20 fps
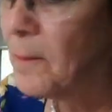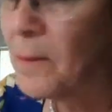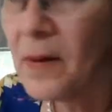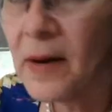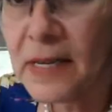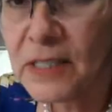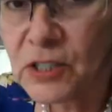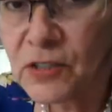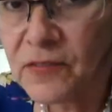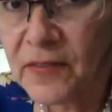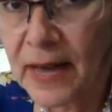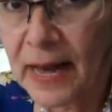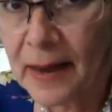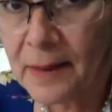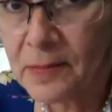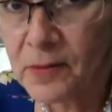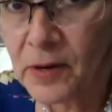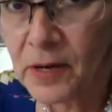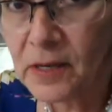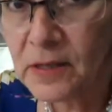much
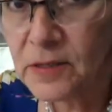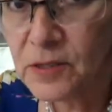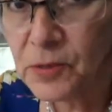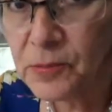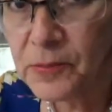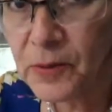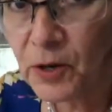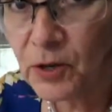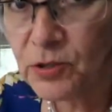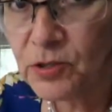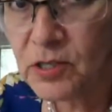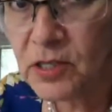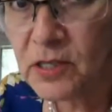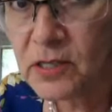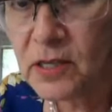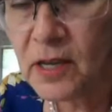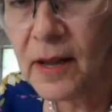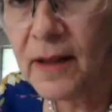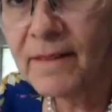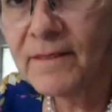fabric to
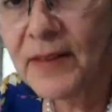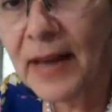purchase.